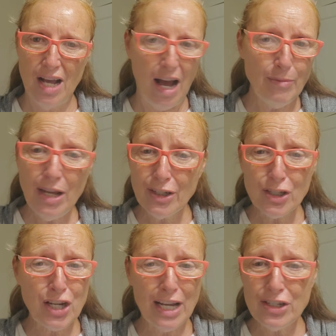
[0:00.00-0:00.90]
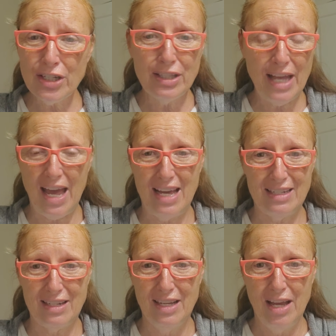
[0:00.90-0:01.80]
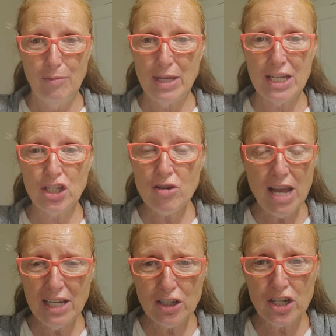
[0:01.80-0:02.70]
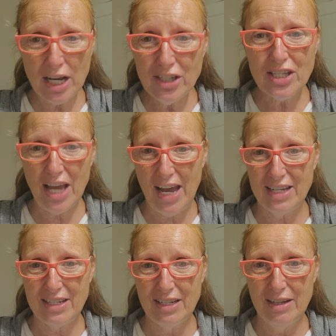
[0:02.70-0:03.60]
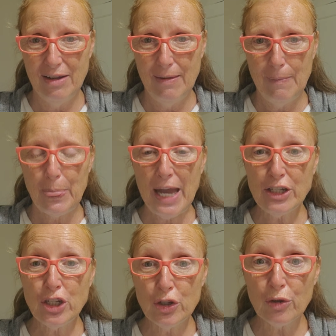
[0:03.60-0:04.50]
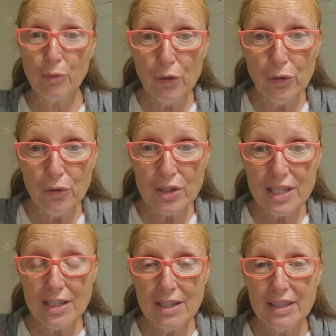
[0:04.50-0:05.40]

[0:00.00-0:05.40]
I'm not judging that because you can't judge that. That's your rules.